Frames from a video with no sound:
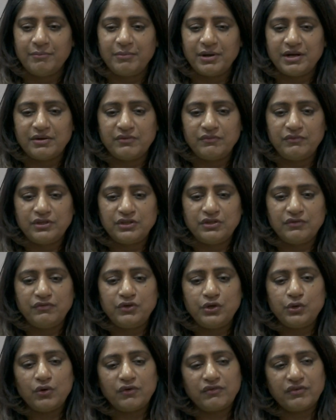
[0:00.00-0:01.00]
But with the
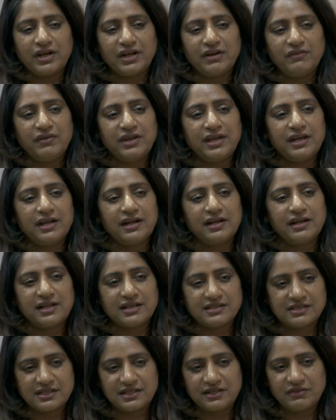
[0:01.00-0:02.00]
view of conveying it
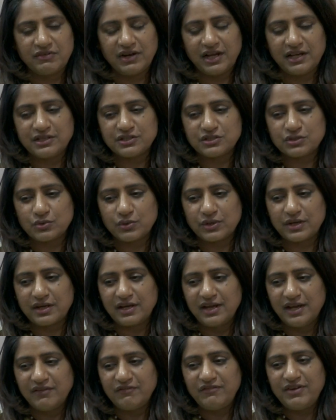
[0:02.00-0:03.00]
as a Diwali story,
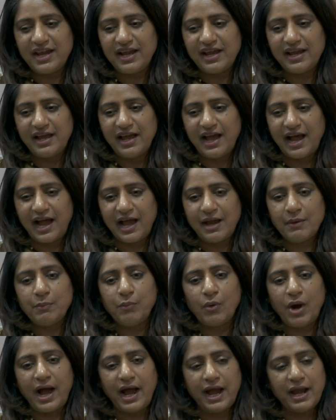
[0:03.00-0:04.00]
we I,
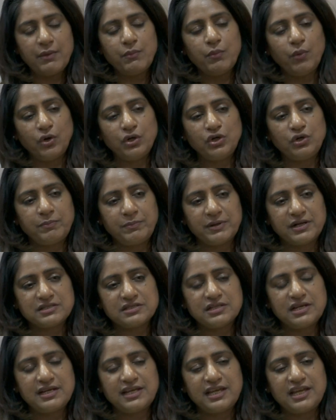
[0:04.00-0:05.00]
I, want to
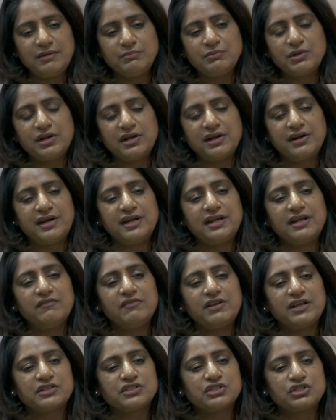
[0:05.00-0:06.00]
personally keep the narrative
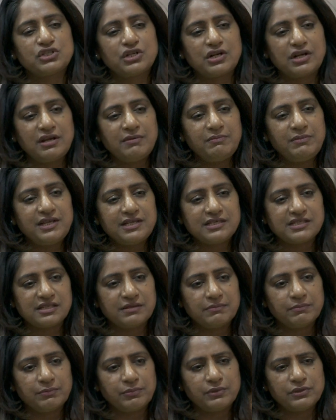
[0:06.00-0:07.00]
extremely
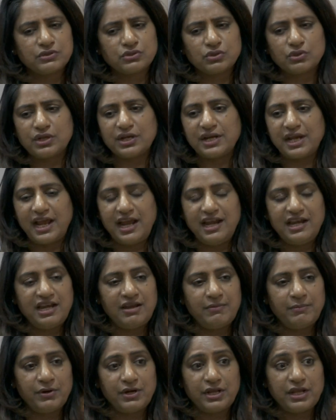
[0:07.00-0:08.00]
simple so that
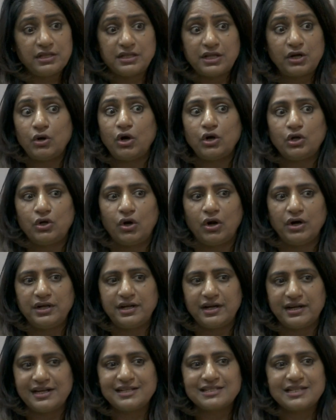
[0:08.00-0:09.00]
anybody, they're not
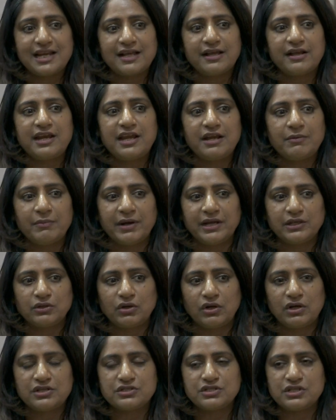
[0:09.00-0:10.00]
daunted. It's like Greek
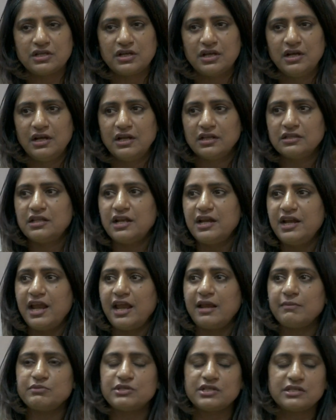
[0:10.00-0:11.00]
mythology. The
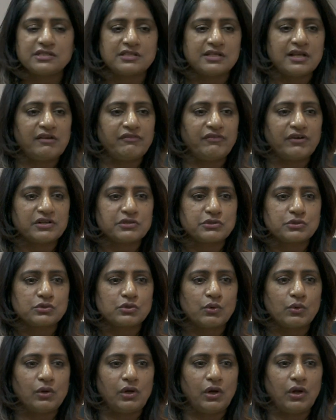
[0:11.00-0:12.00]
names itself are
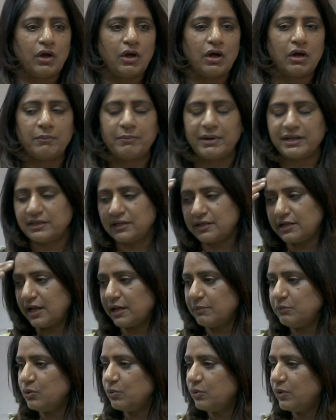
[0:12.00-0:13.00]
so long, by the
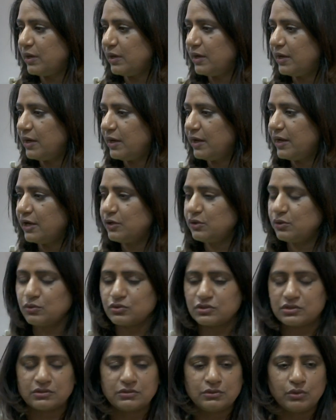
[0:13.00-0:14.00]
time you get to
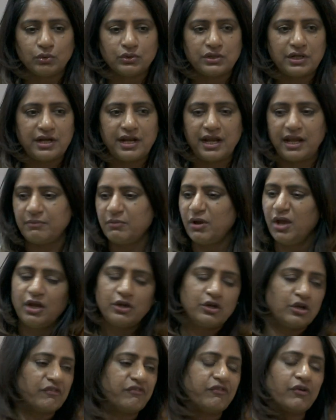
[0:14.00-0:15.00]
know the name,
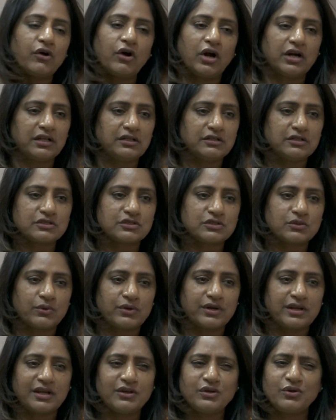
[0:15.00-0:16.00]
you are forgotten the
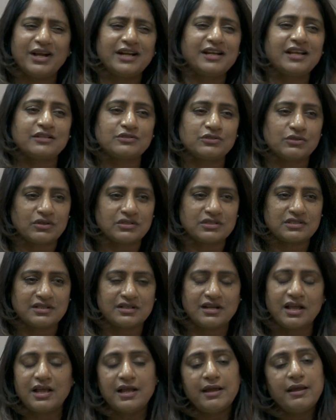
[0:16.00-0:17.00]
story. You get exhausted
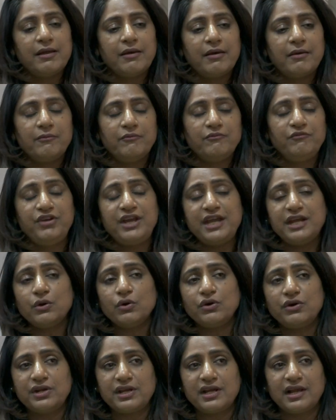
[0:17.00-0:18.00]
we
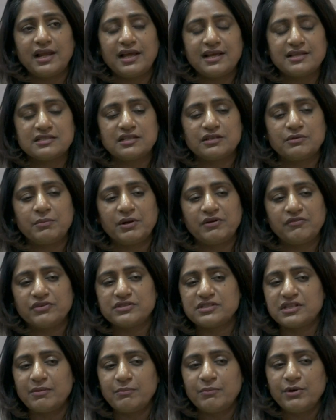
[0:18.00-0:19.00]
don't realize it, but for
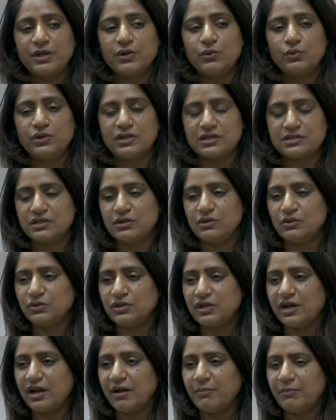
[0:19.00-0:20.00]
somebody who doesn't know
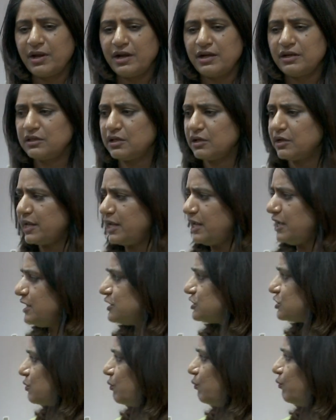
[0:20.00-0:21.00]
the Ramayana, the
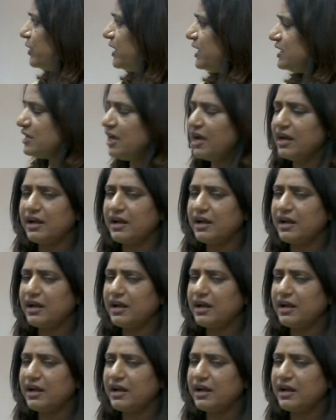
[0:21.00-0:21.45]
each, each